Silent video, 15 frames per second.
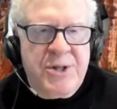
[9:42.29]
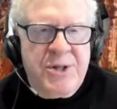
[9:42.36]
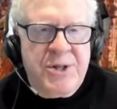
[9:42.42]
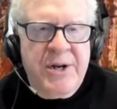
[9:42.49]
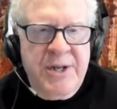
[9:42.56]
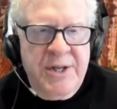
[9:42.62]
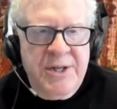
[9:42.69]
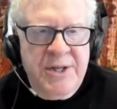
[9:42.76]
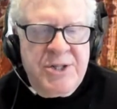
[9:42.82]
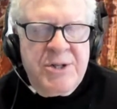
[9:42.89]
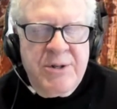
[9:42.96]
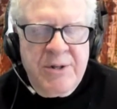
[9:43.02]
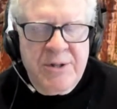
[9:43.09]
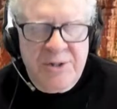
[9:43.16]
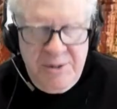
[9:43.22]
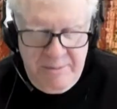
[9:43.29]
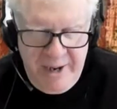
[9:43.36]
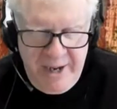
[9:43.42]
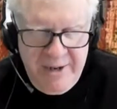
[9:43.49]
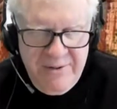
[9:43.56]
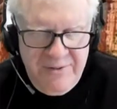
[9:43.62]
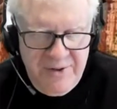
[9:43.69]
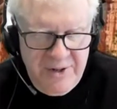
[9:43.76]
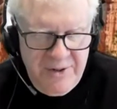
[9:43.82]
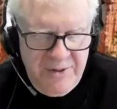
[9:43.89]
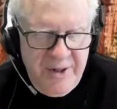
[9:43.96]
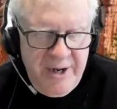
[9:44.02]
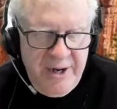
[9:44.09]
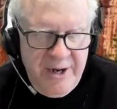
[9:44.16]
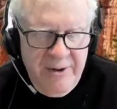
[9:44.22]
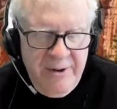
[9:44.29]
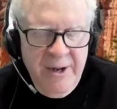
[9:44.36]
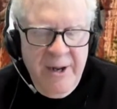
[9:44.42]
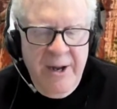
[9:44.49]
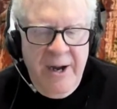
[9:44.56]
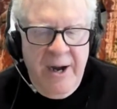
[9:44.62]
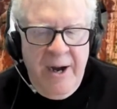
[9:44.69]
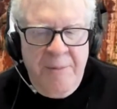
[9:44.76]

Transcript: through studies to benefit there.